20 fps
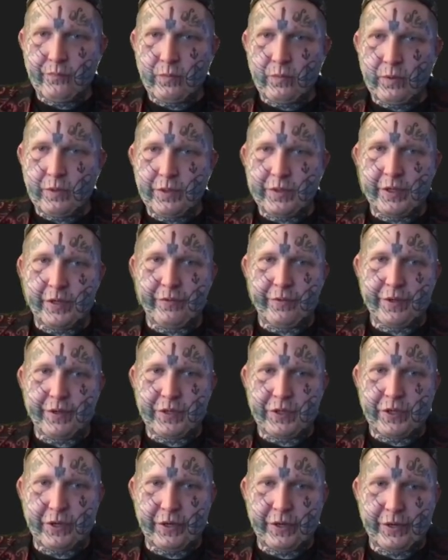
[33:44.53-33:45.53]
it's going to
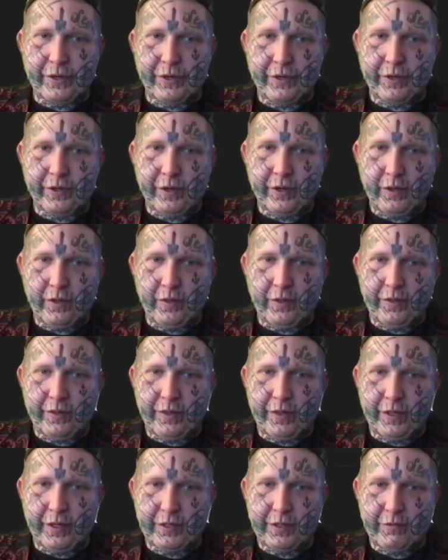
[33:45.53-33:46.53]
return
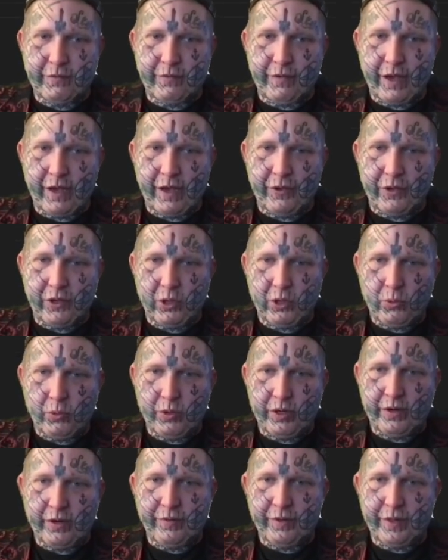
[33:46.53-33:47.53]
this value,
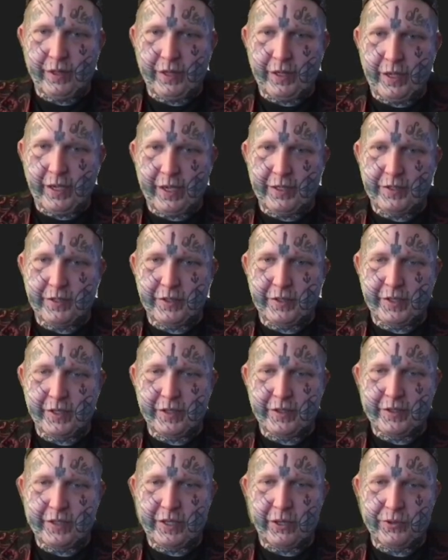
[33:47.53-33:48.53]
whatever the
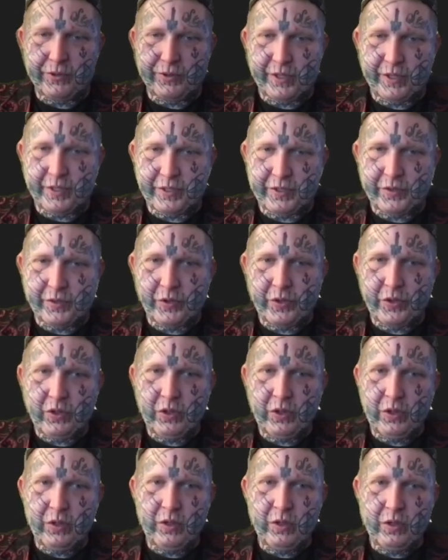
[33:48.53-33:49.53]
assistant tells us
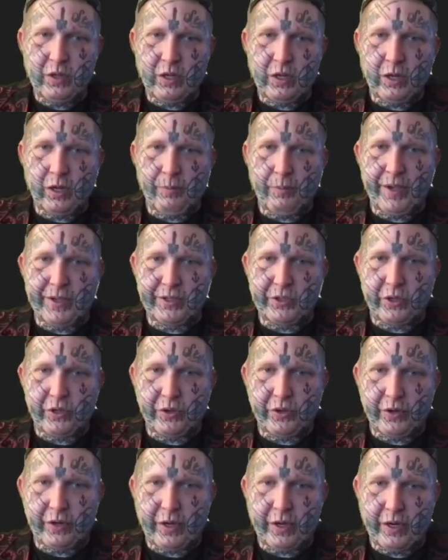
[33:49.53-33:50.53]
based on
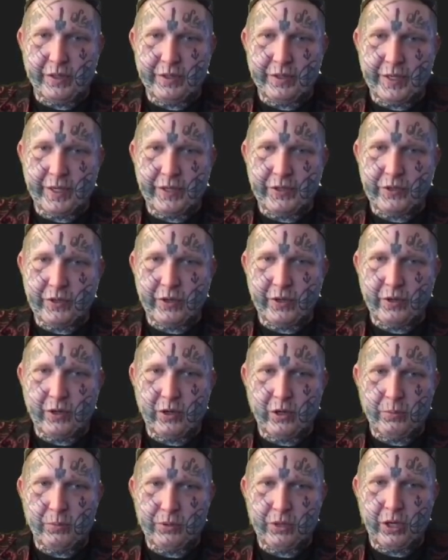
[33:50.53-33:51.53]
our context,
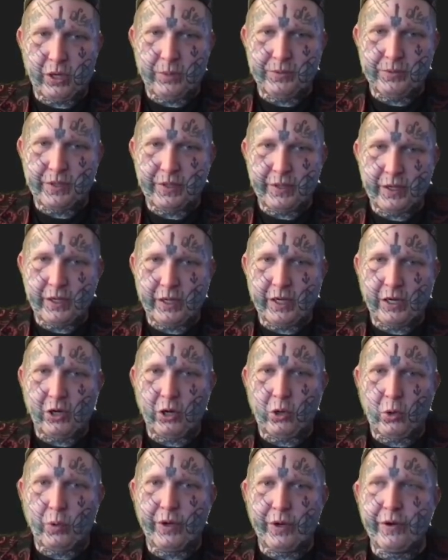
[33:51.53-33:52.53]
our prompt. Our
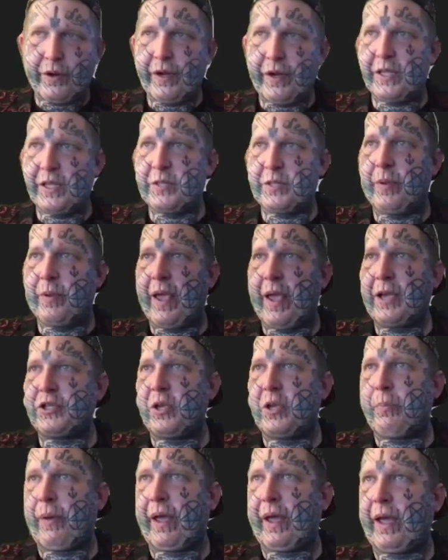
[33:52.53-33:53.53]
query needs to be
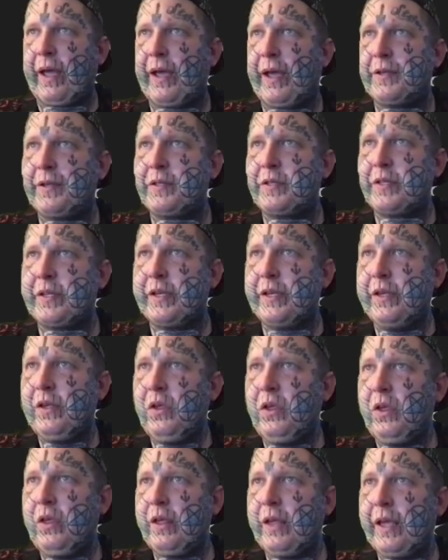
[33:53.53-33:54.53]
actually passed
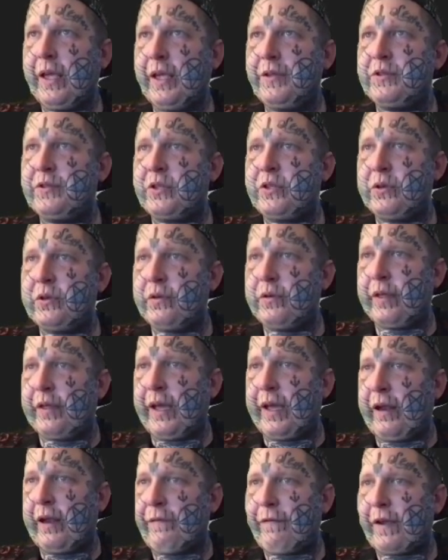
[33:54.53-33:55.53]
into
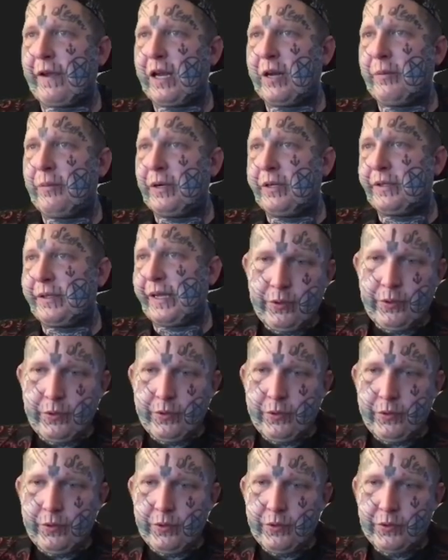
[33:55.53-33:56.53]
that. I forgot about that.
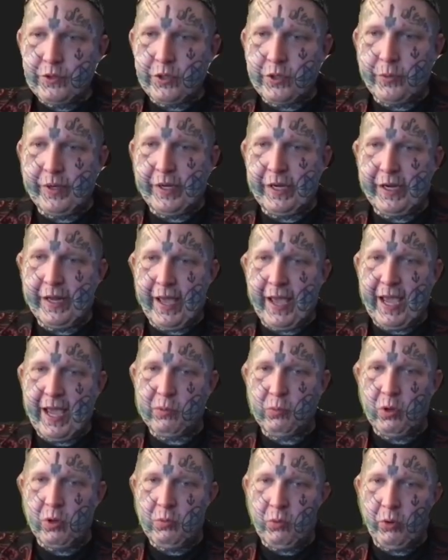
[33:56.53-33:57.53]
So we need to
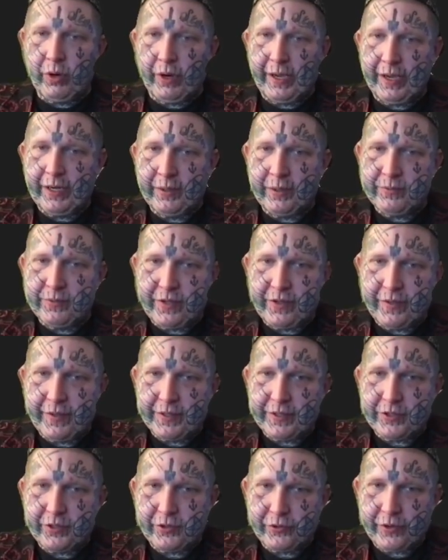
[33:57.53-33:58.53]
add one more item to
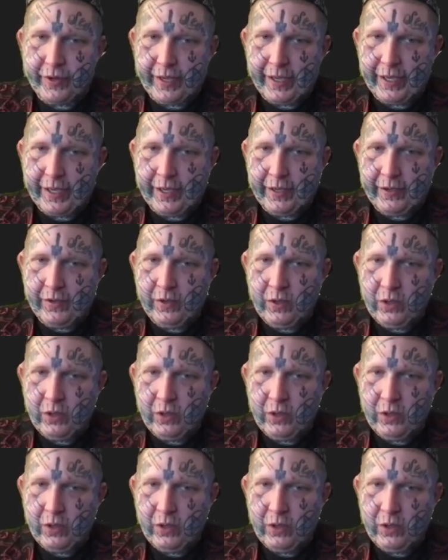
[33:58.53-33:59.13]
this array